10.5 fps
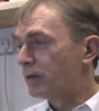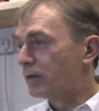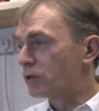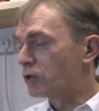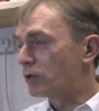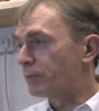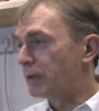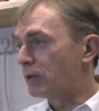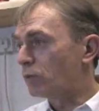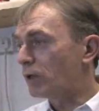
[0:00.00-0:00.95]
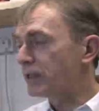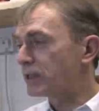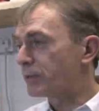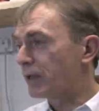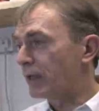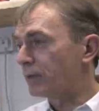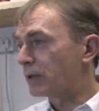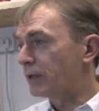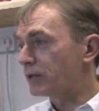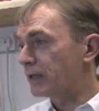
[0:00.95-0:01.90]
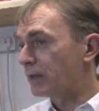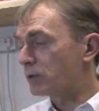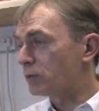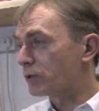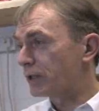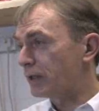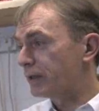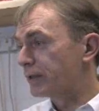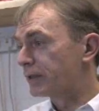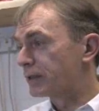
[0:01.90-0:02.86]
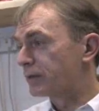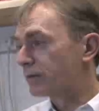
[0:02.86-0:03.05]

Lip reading: it should have been a wide spread up, closing up towards the highs.